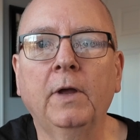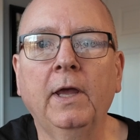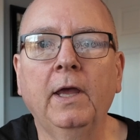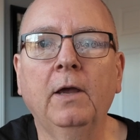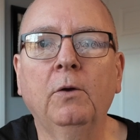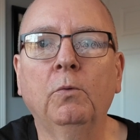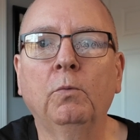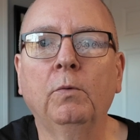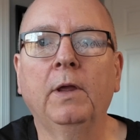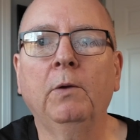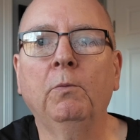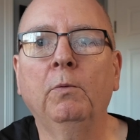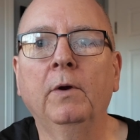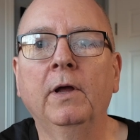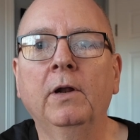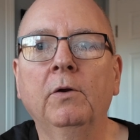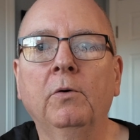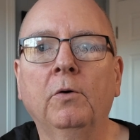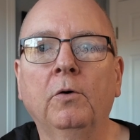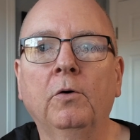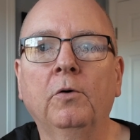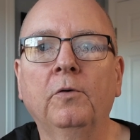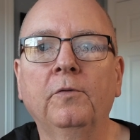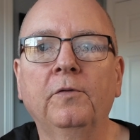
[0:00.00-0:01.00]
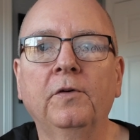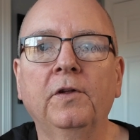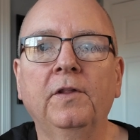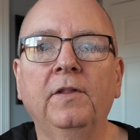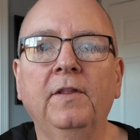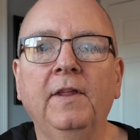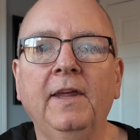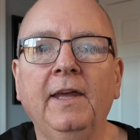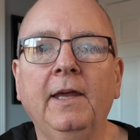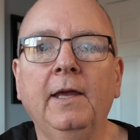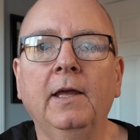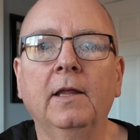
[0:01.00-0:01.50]
week we went over
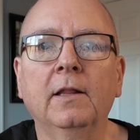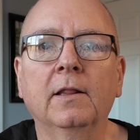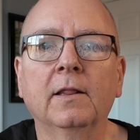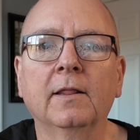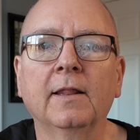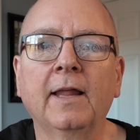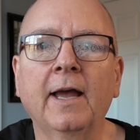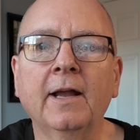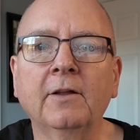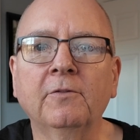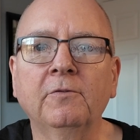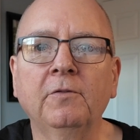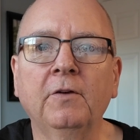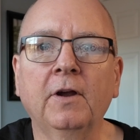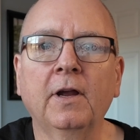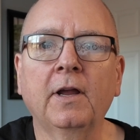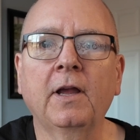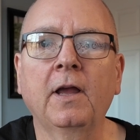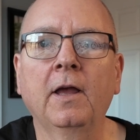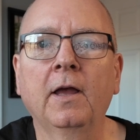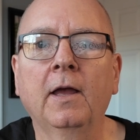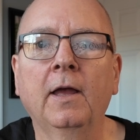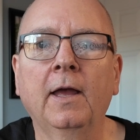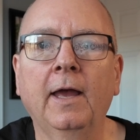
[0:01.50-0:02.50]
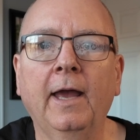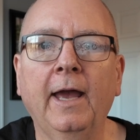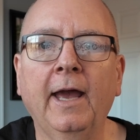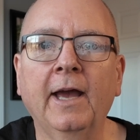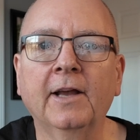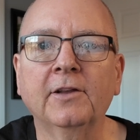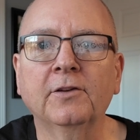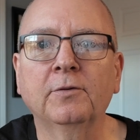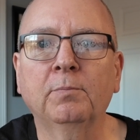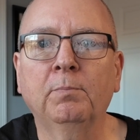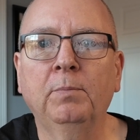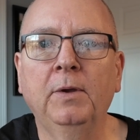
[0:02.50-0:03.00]
the Lectric
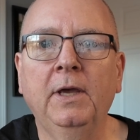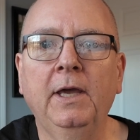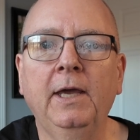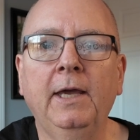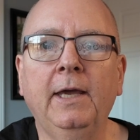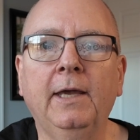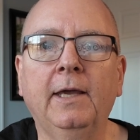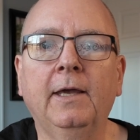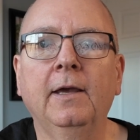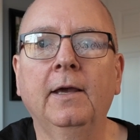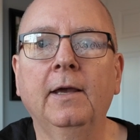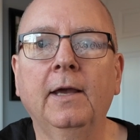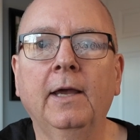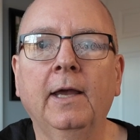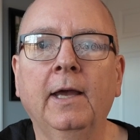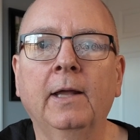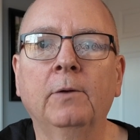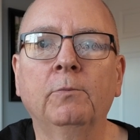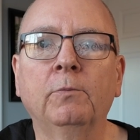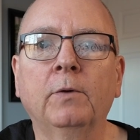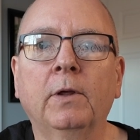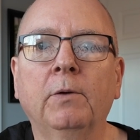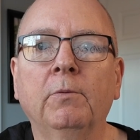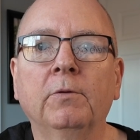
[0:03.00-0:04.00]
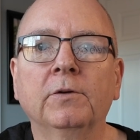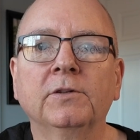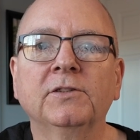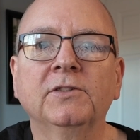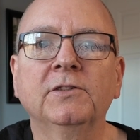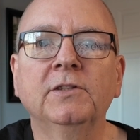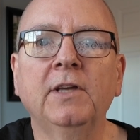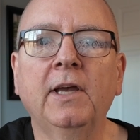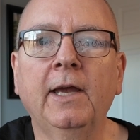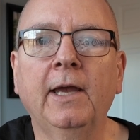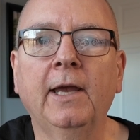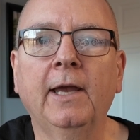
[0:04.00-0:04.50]
XPeak and we were
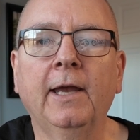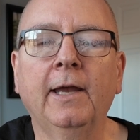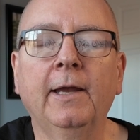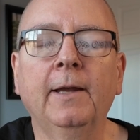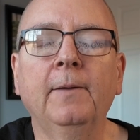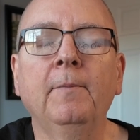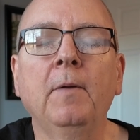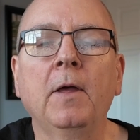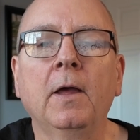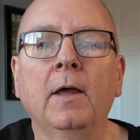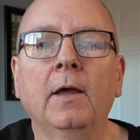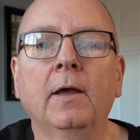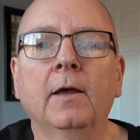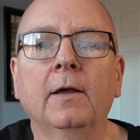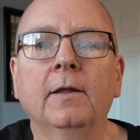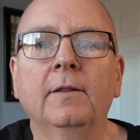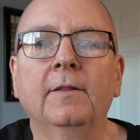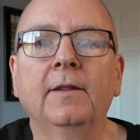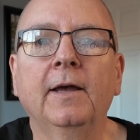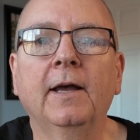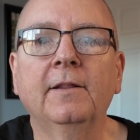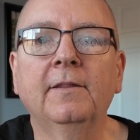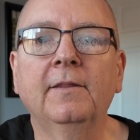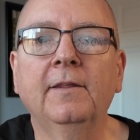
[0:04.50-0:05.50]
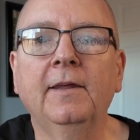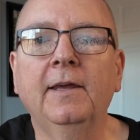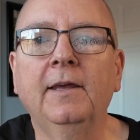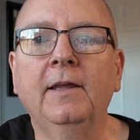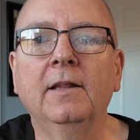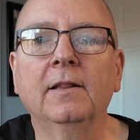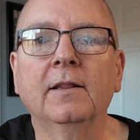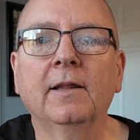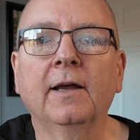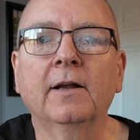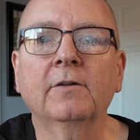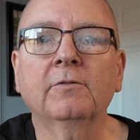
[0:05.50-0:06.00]
saying that
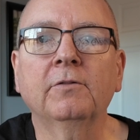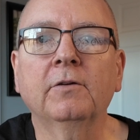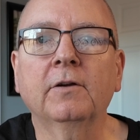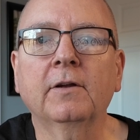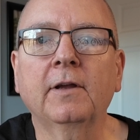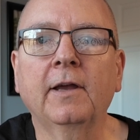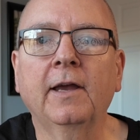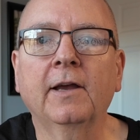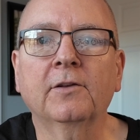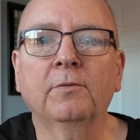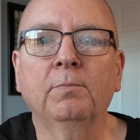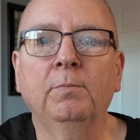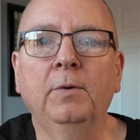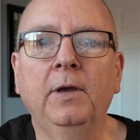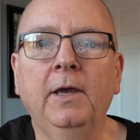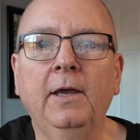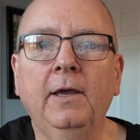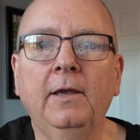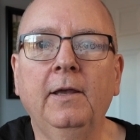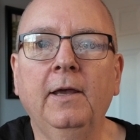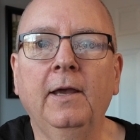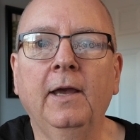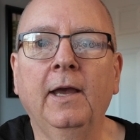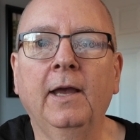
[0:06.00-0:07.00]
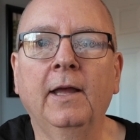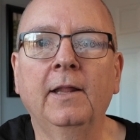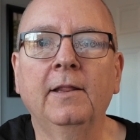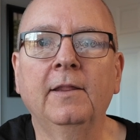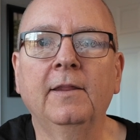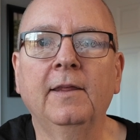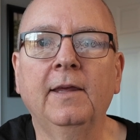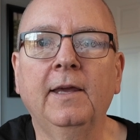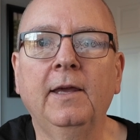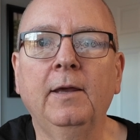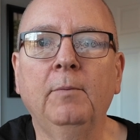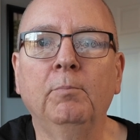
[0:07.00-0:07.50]
the Lectric XPeak
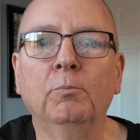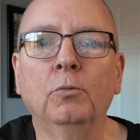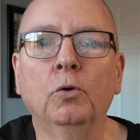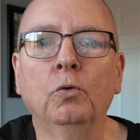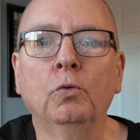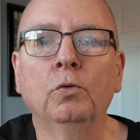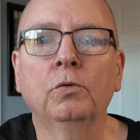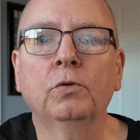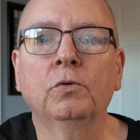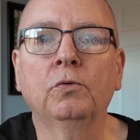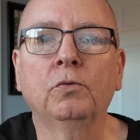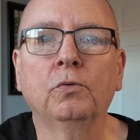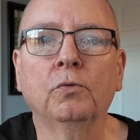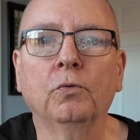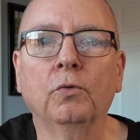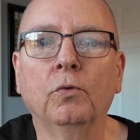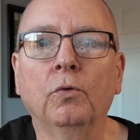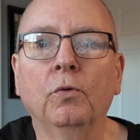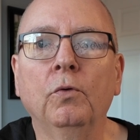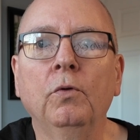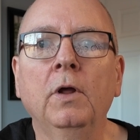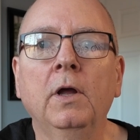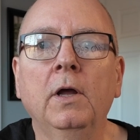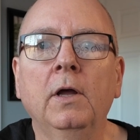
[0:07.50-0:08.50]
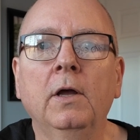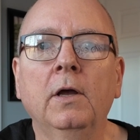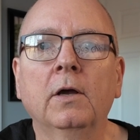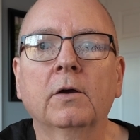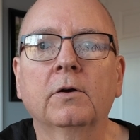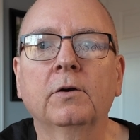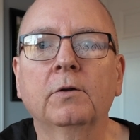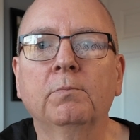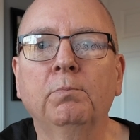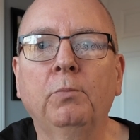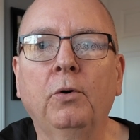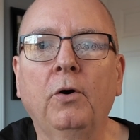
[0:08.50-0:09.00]
and the Mooncool
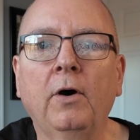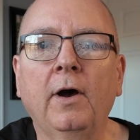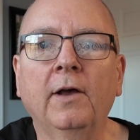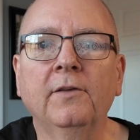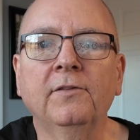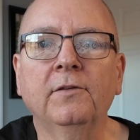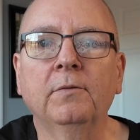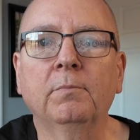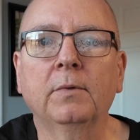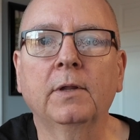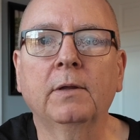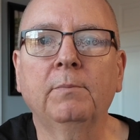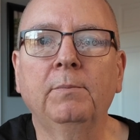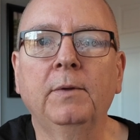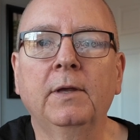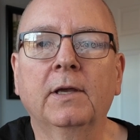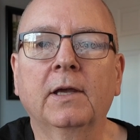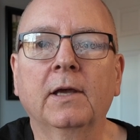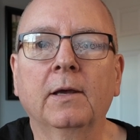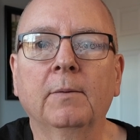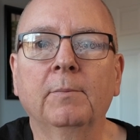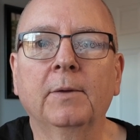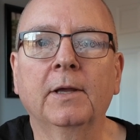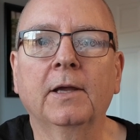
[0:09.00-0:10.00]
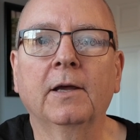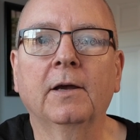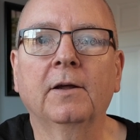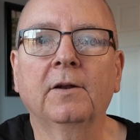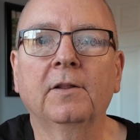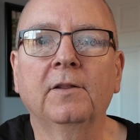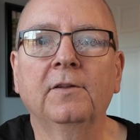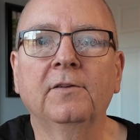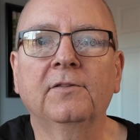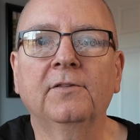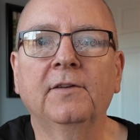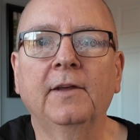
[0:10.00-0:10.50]
could possibly be coming
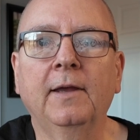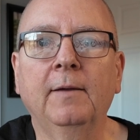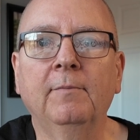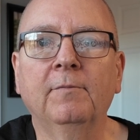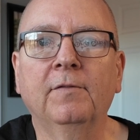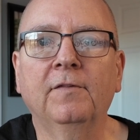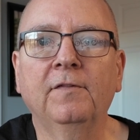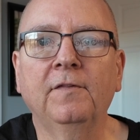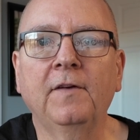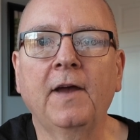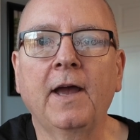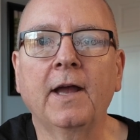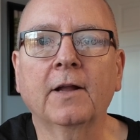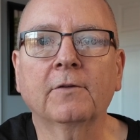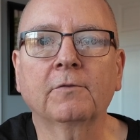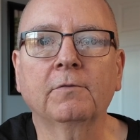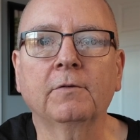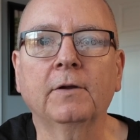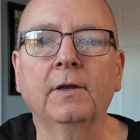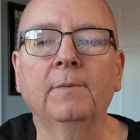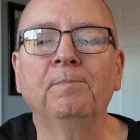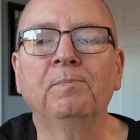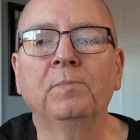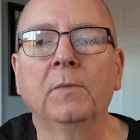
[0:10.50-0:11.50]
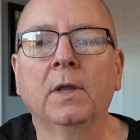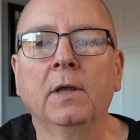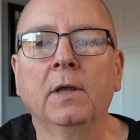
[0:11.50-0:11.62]
out of the same factory.